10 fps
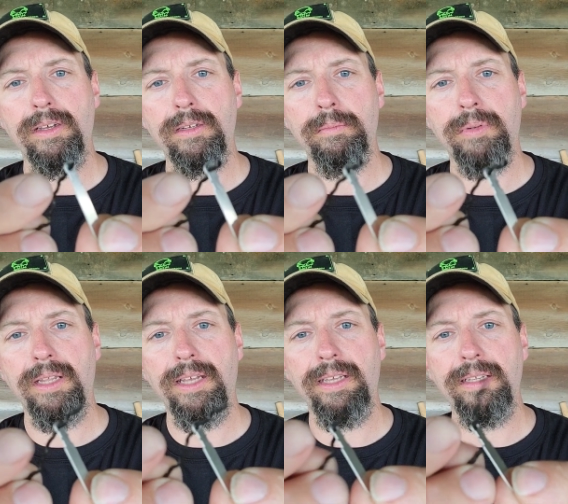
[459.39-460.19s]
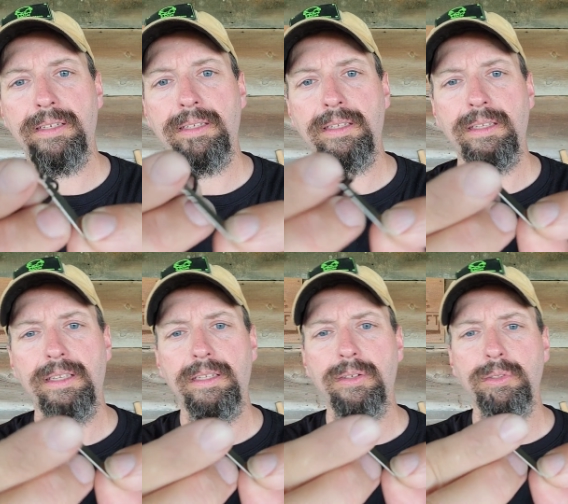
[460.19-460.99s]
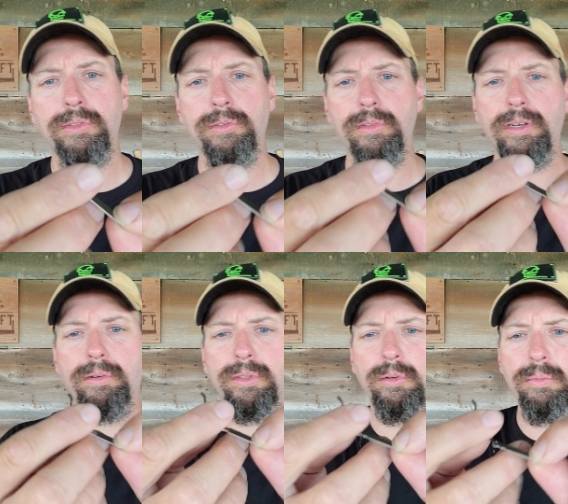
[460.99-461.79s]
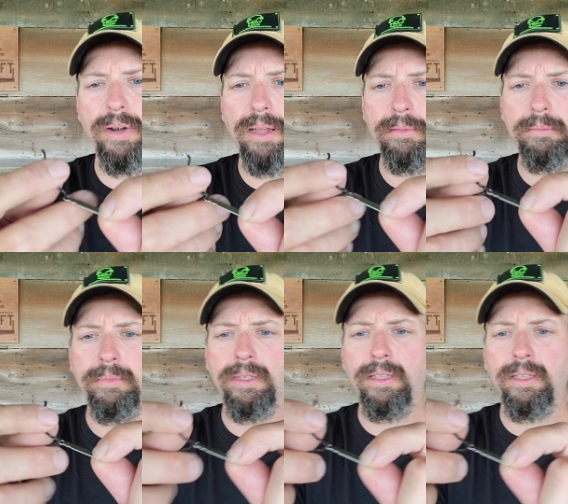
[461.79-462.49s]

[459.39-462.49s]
unply it, it goes through there with no problem.